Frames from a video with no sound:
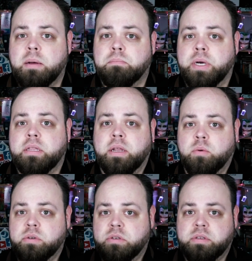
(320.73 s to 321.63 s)
but there
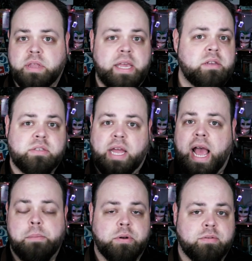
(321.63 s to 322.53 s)
was things that
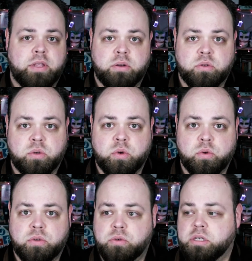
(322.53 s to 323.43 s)
happened over the, those
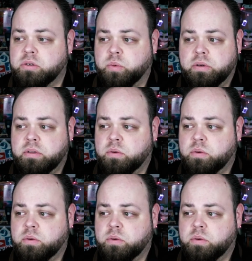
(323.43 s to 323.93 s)
course of those years where